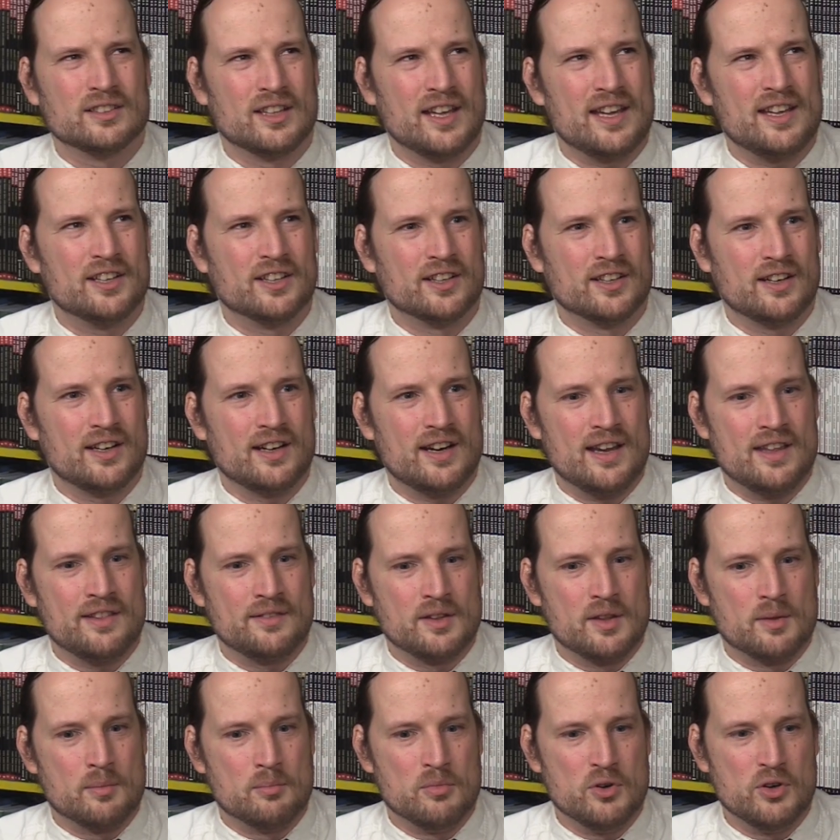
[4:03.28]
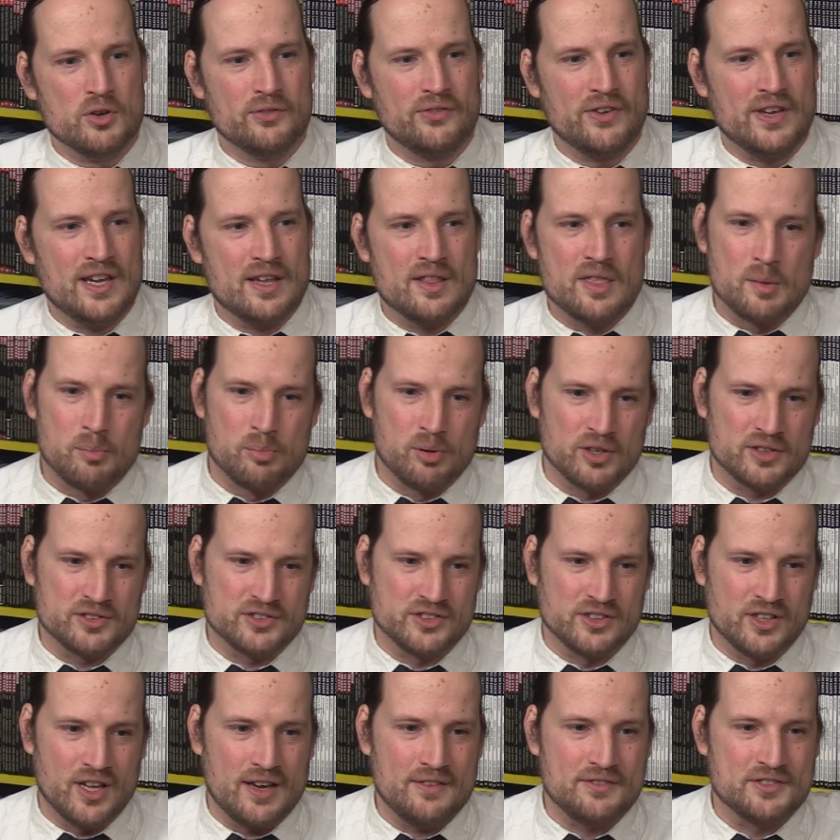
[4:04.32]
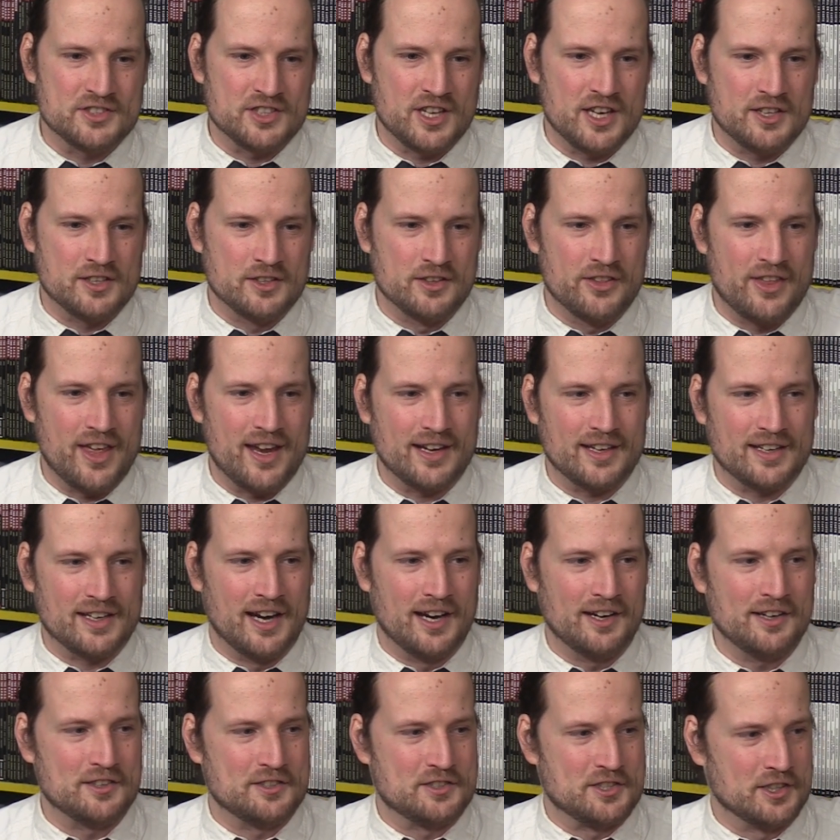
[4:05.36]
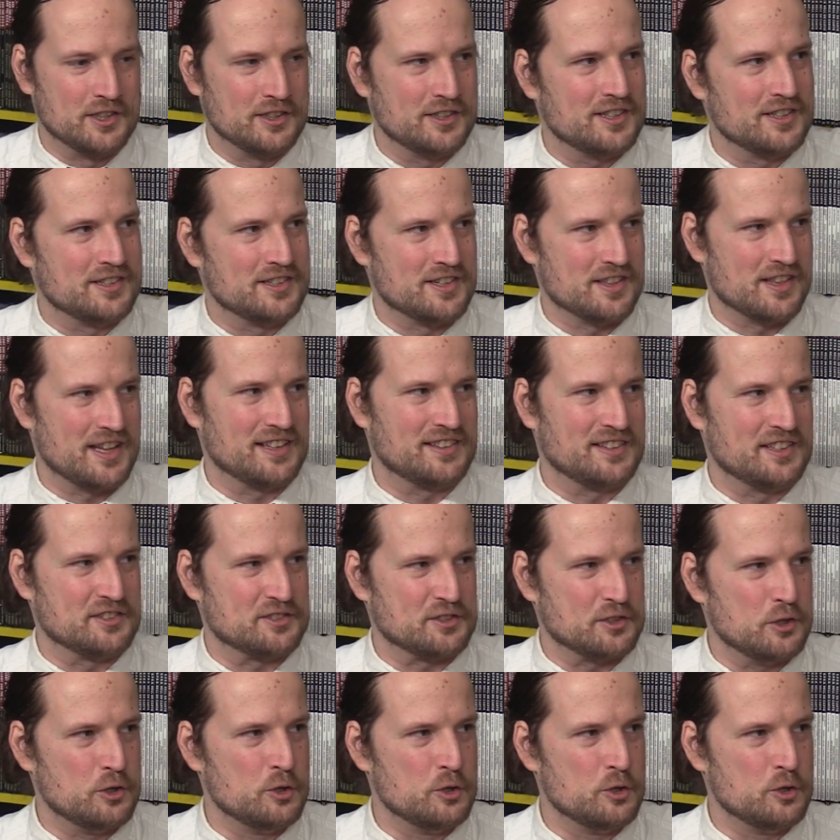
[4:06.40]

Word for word: later in the movie in the book's life cycle that it kind of turned into like this